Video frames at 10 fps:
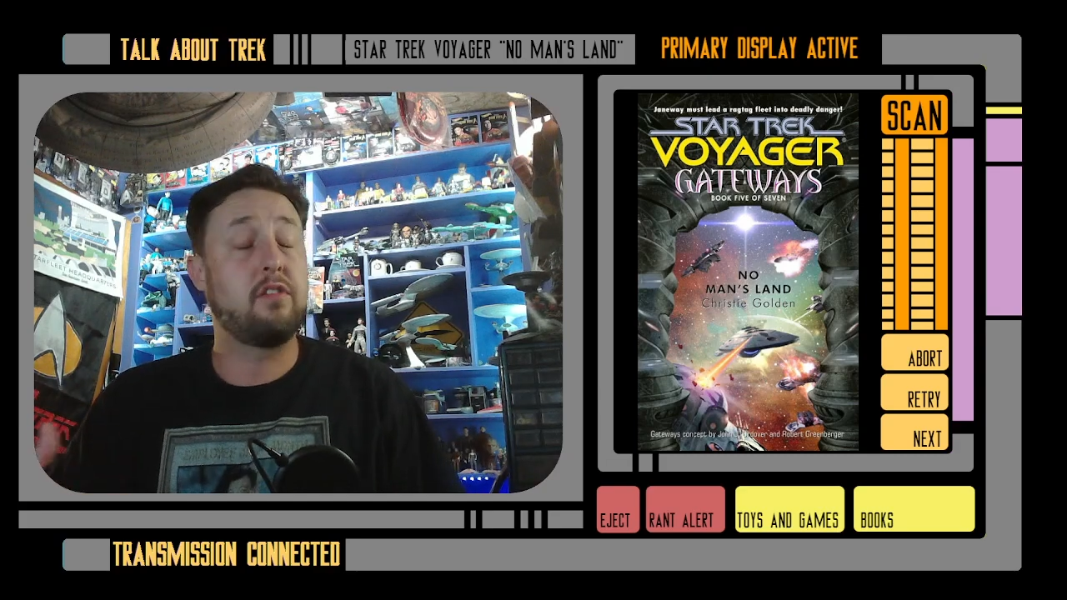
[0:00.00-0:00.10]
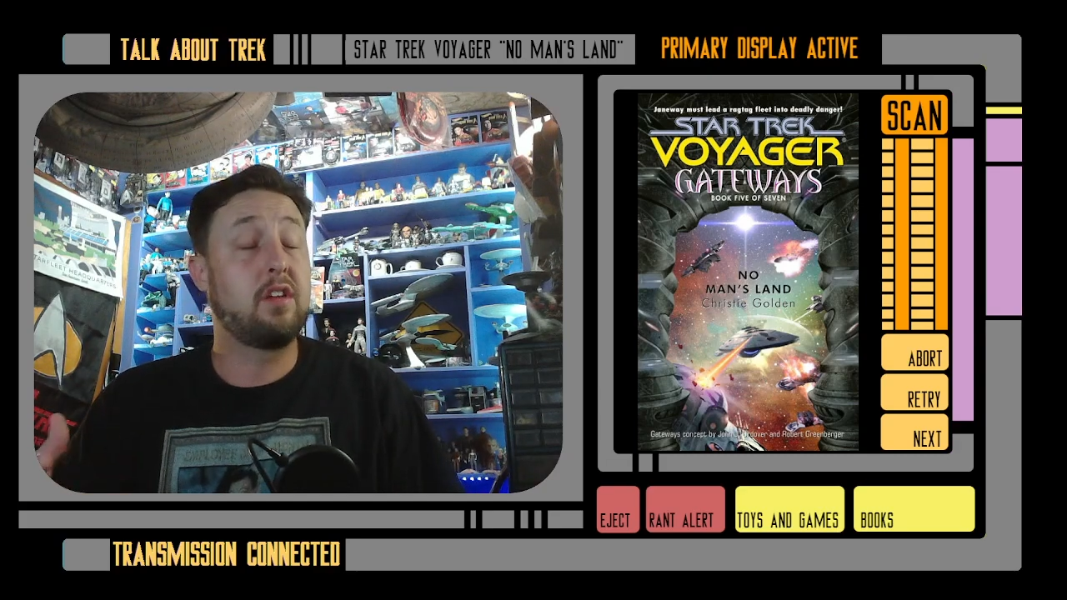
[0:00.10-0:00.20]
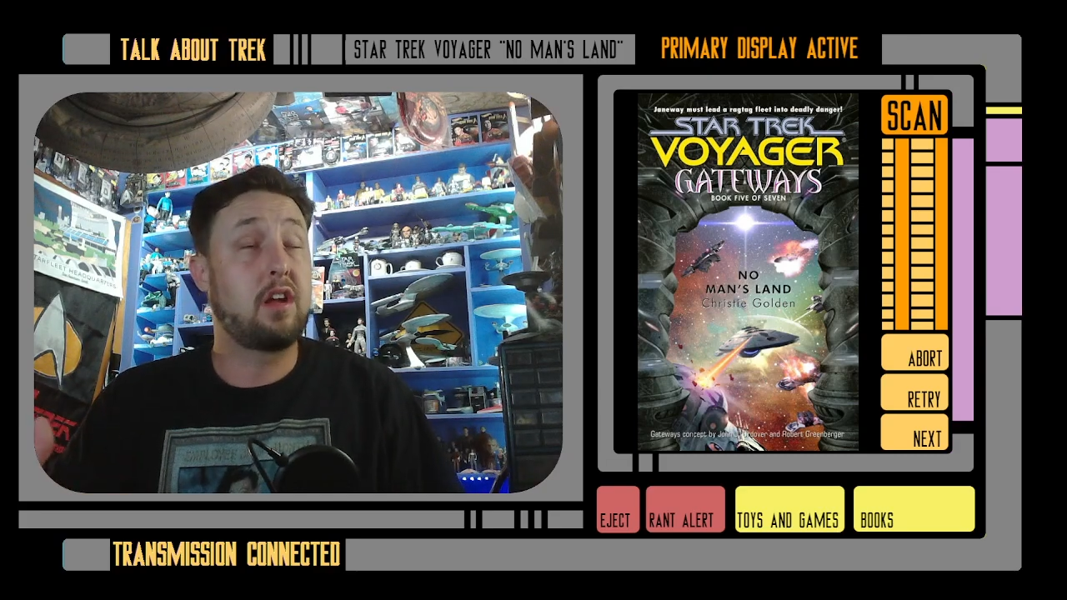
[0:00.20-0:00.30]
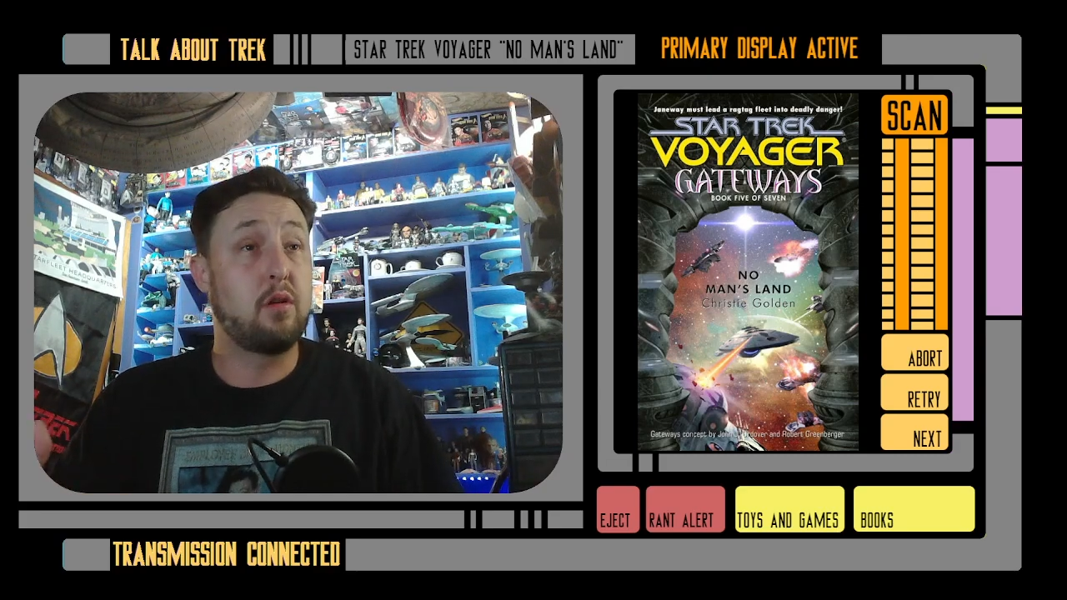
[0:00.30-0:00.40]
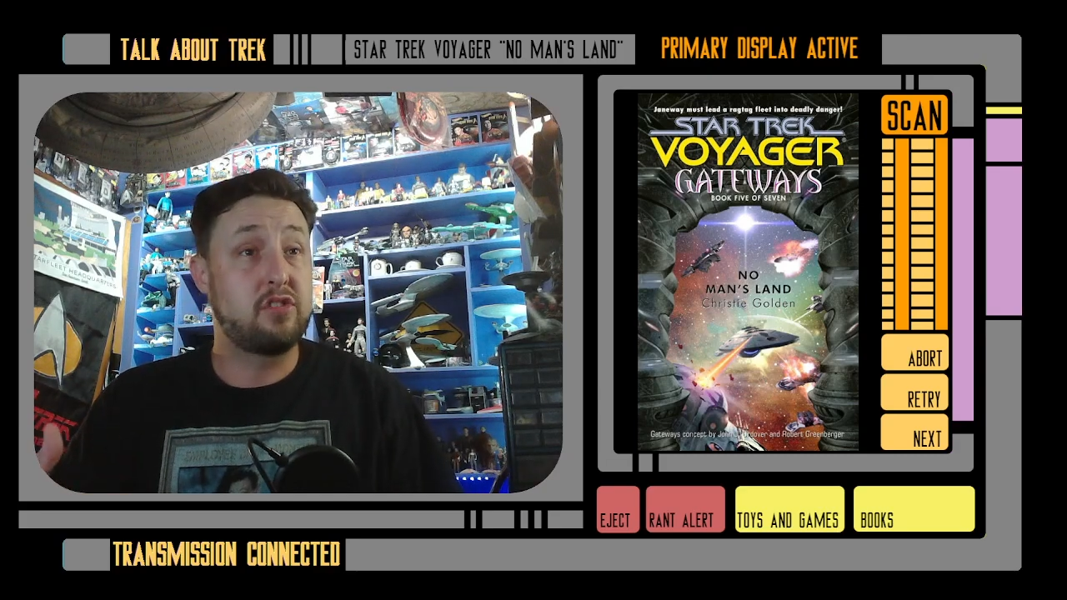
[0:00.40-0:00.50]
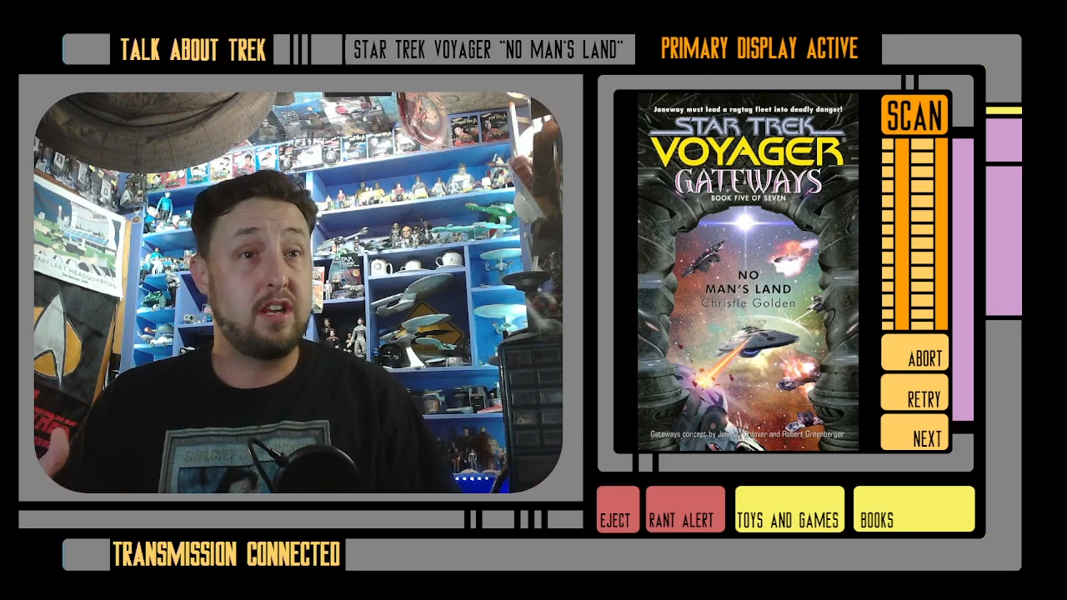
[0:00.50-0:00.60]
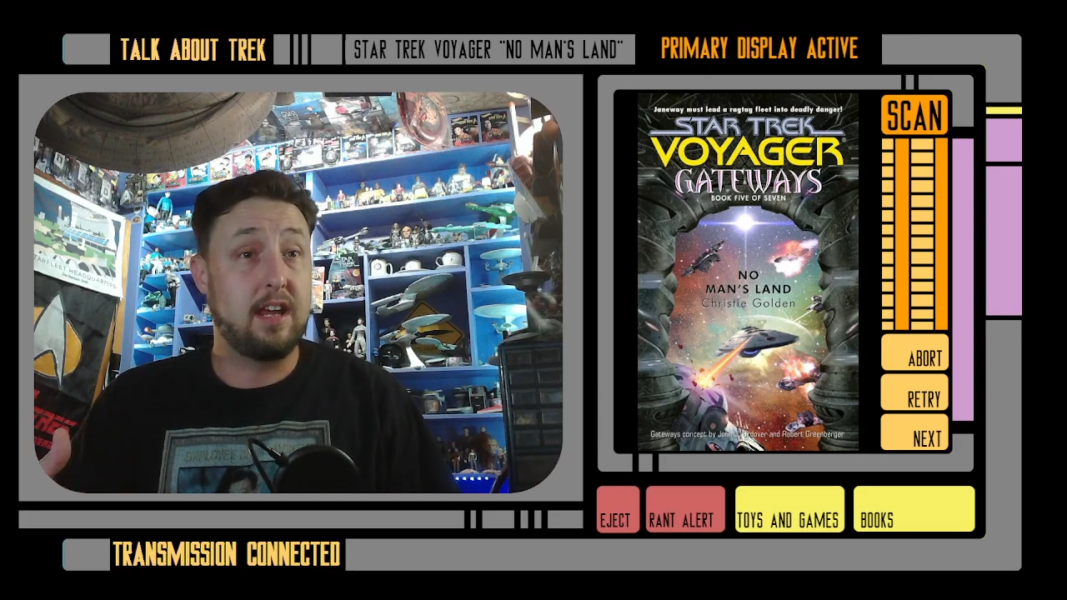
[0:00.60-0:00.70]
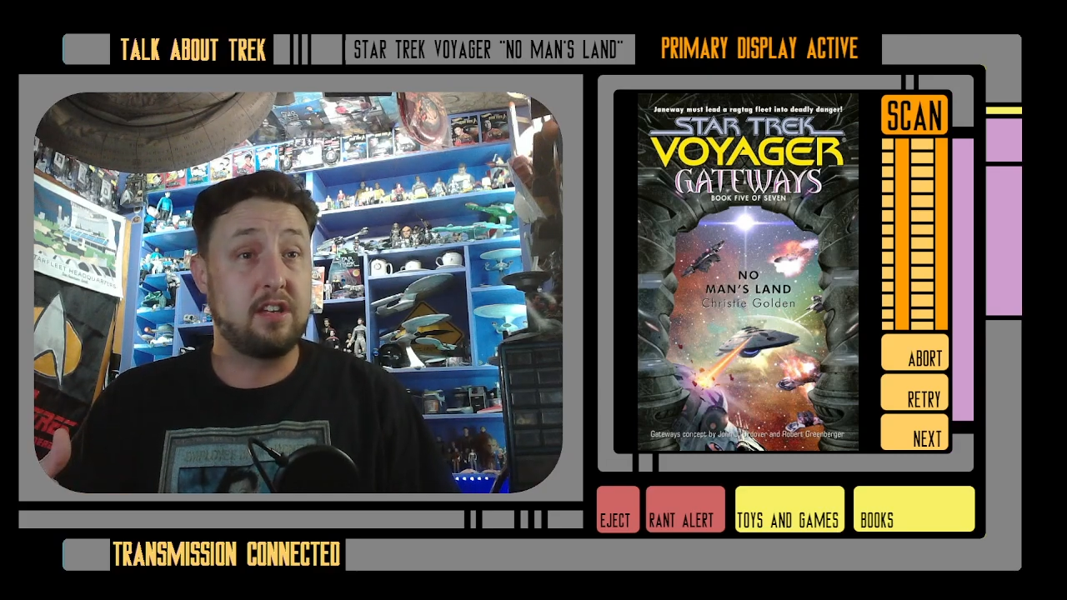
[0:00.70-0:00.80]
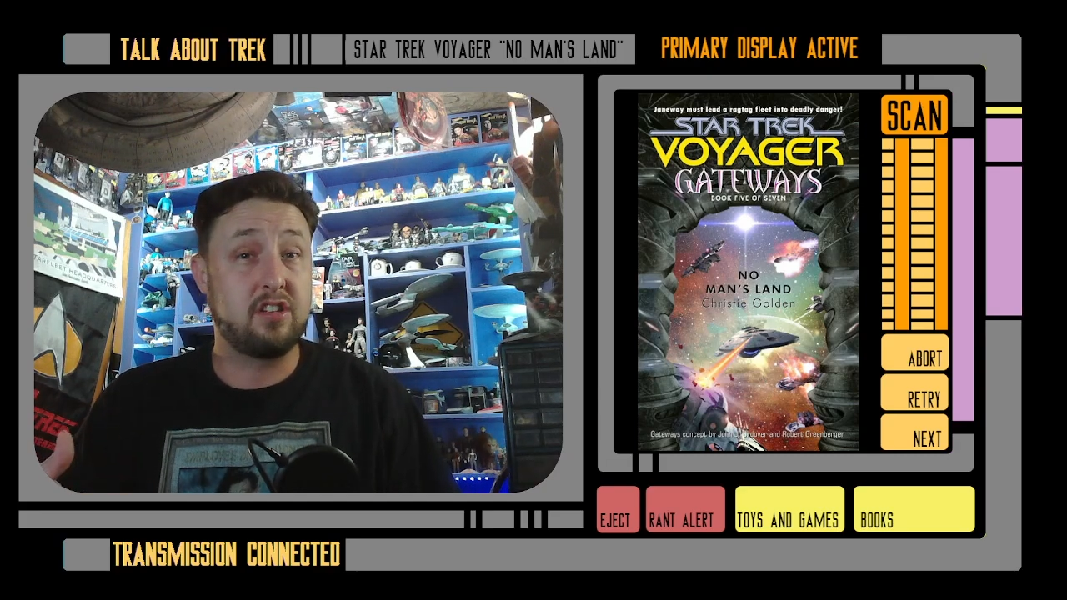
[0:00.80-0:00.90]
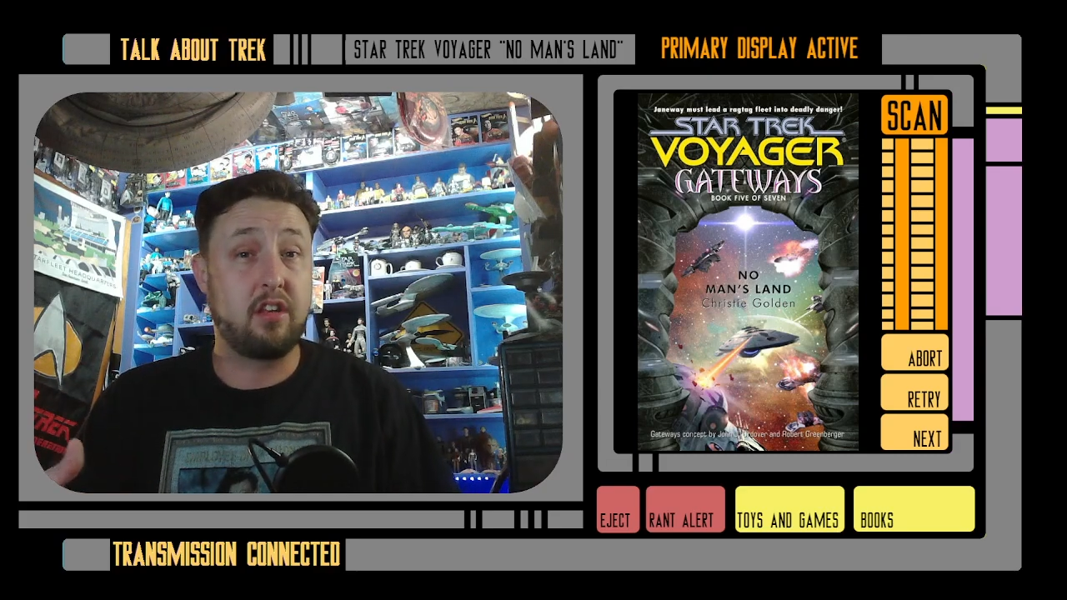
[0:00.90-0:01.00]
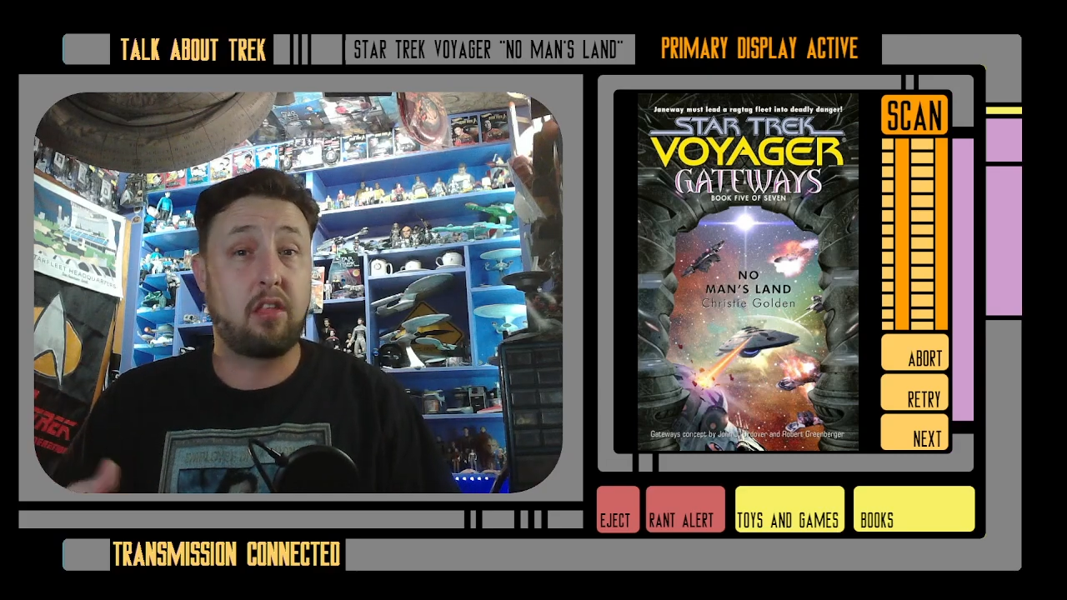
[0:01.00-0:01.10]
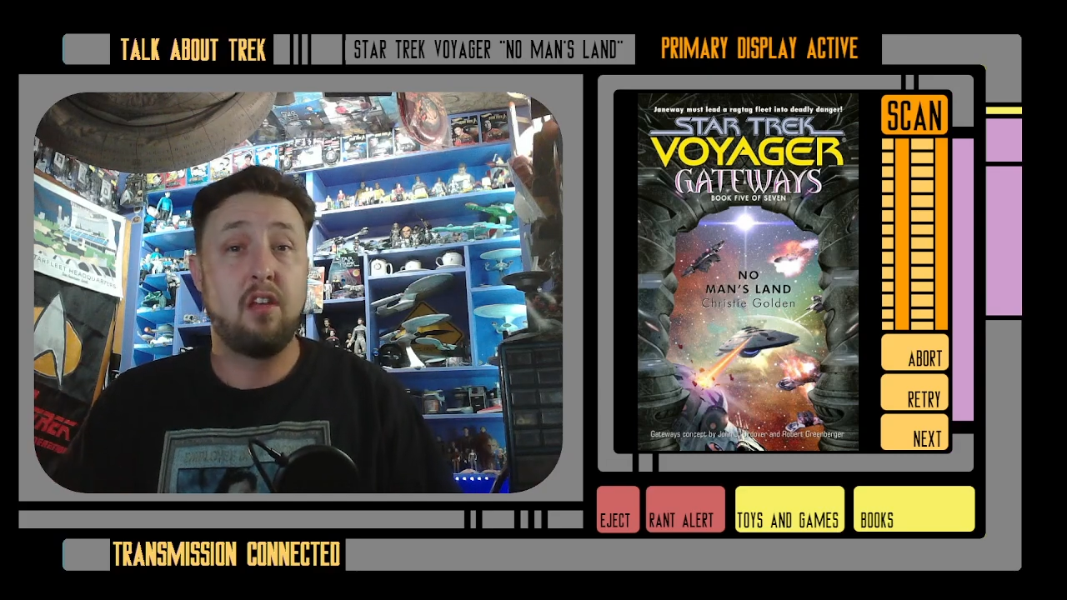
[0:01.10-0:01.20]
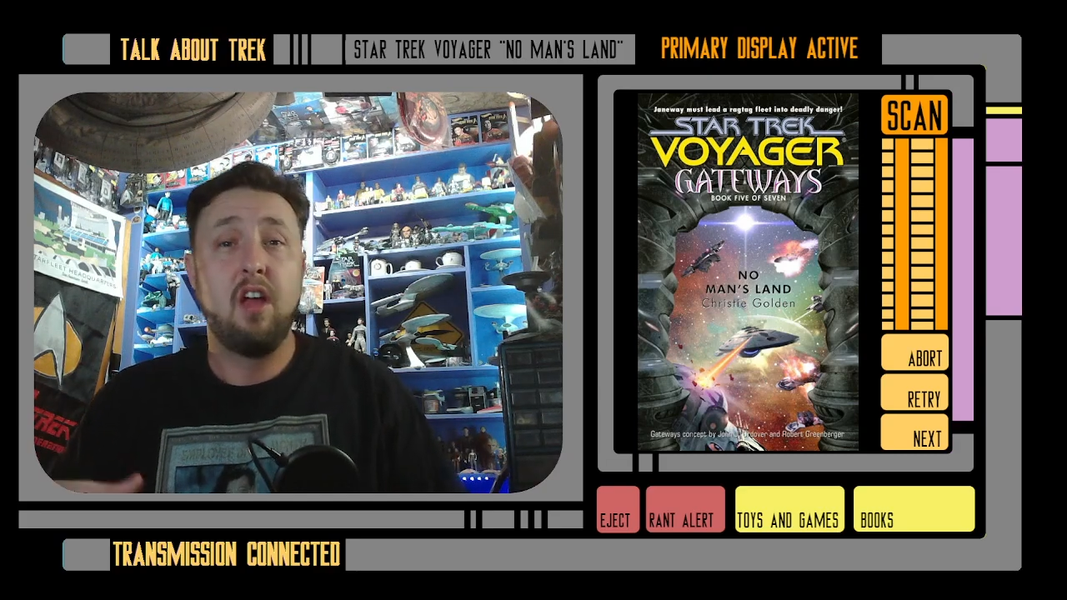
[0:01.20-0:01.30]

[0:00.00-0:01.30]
of negotiations,